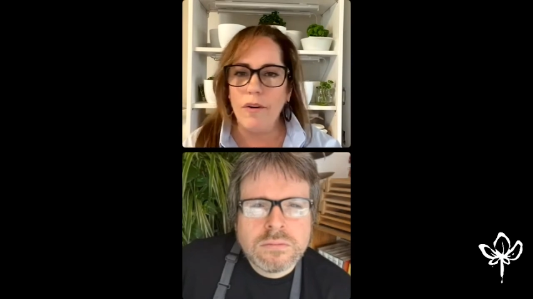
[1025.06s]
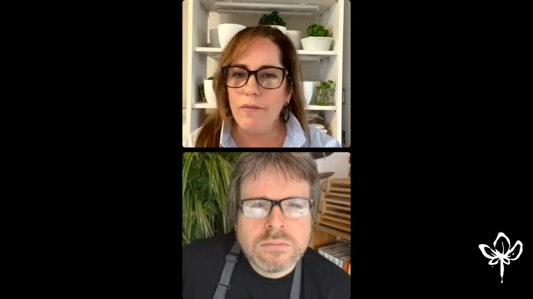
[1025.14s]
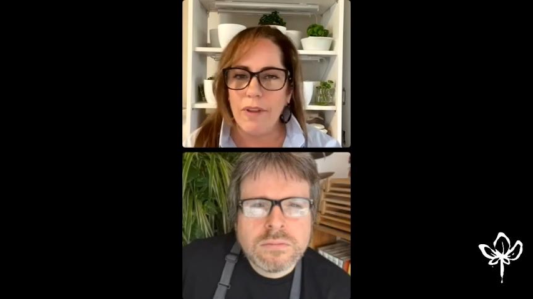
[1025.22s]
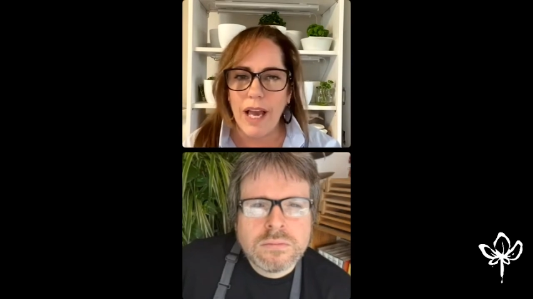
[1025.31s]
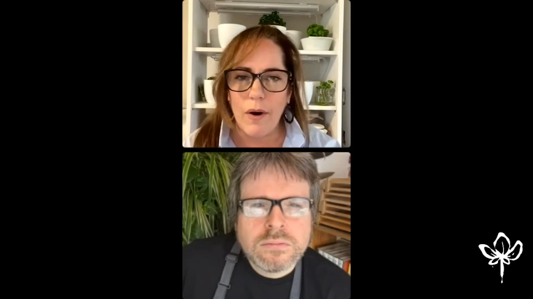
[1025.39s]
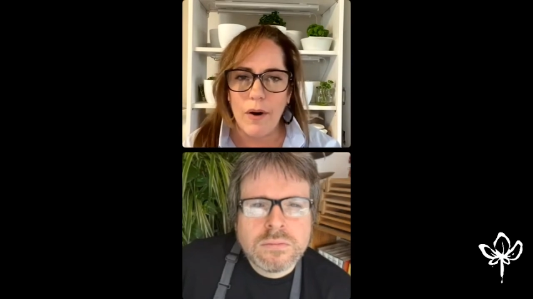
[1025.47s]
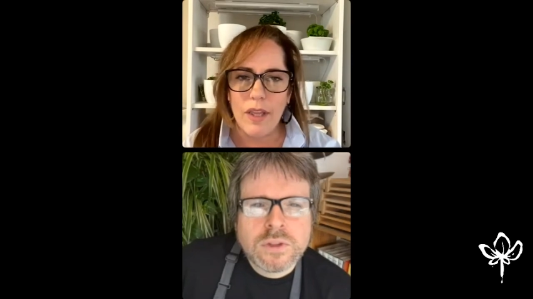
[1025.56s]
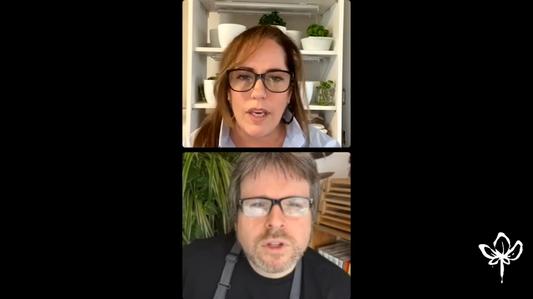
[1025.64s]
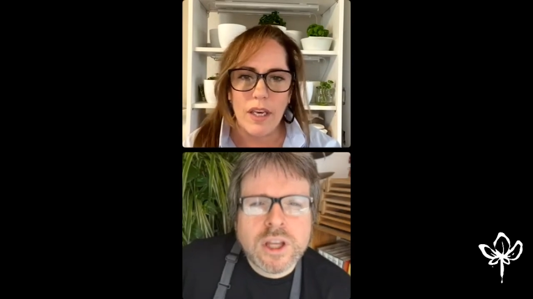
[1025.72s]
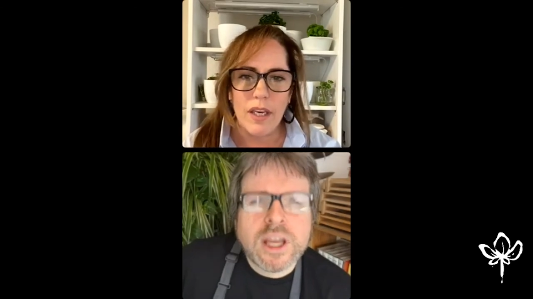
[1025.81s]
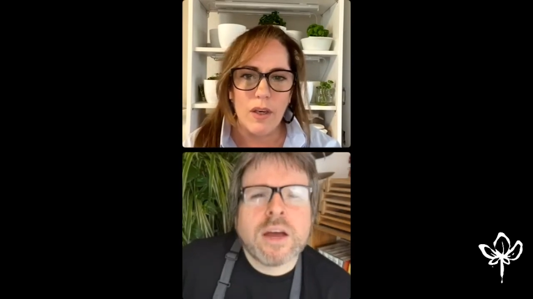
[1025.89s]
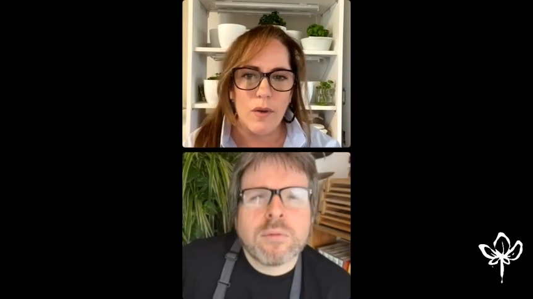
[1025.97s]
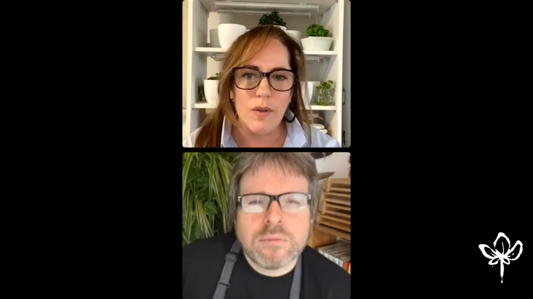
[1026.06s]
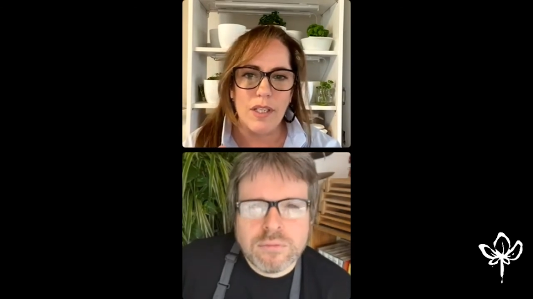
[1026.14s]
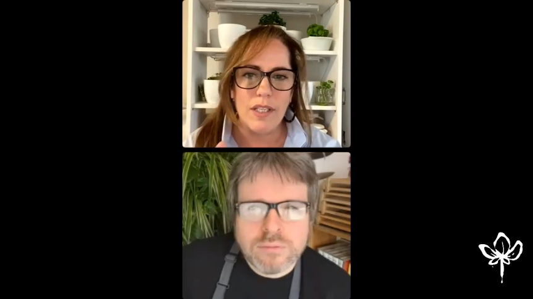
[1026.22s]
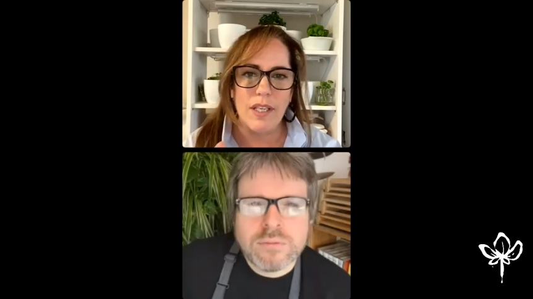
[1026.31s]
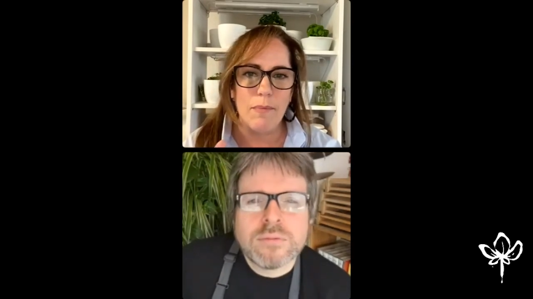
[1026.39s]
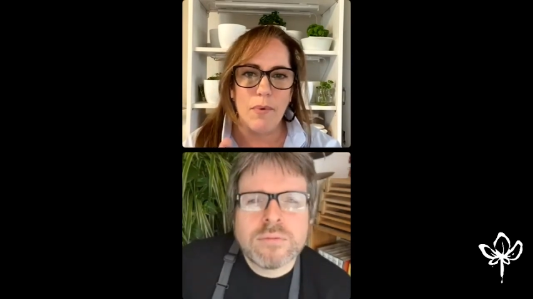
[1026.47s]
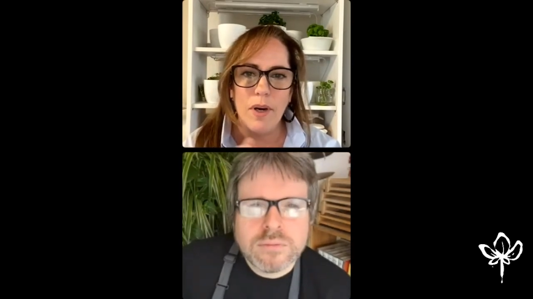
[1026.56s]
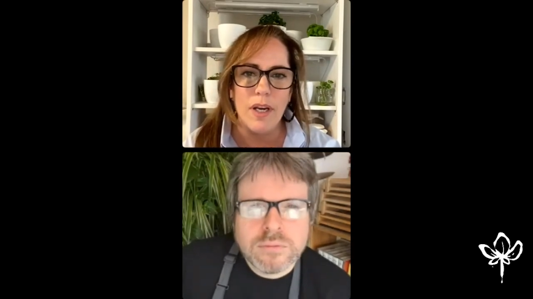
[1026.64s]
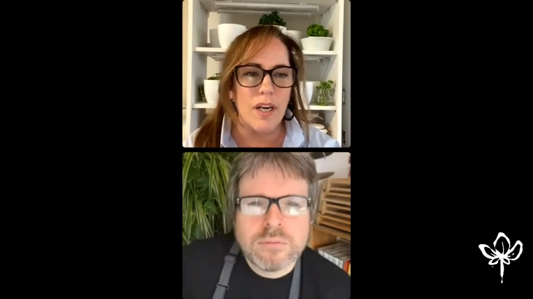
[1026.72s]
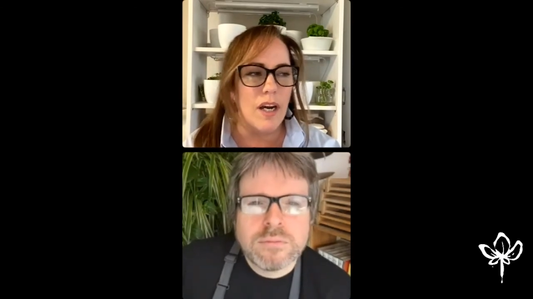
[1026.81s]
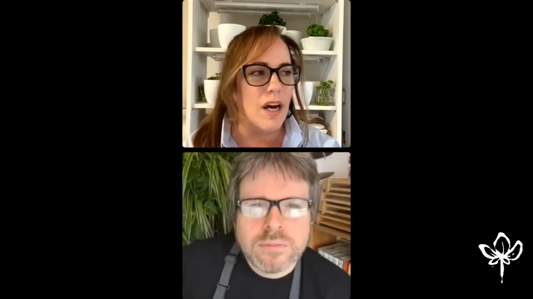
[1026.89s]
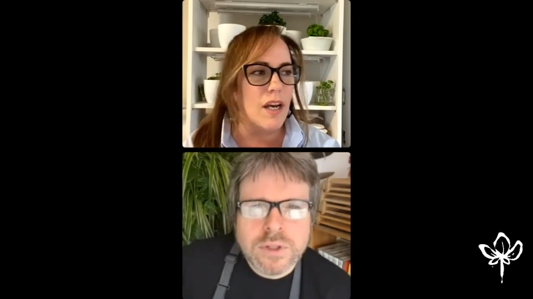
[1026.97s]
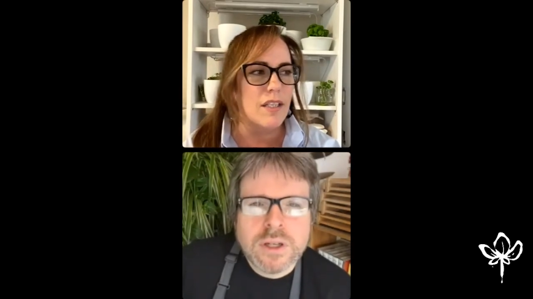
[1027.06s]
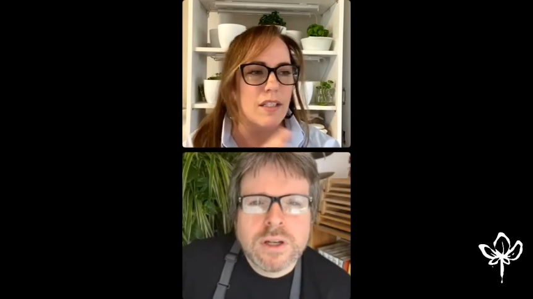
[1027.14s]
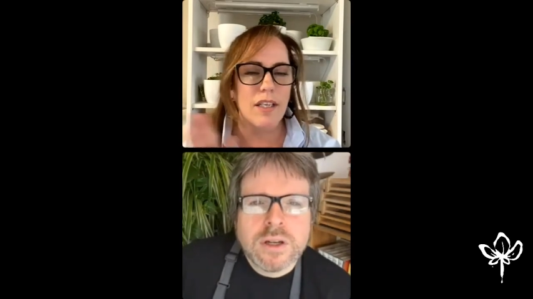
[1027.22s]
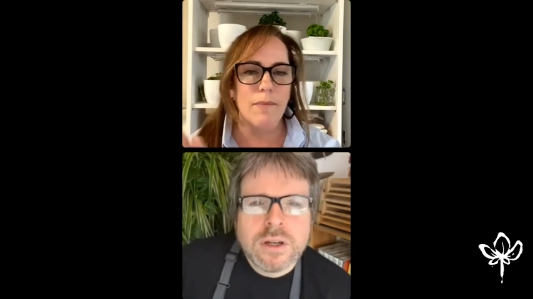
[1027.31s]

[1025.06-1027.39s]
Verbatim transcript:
Speaker 1: flour that he yeah. used at some point is in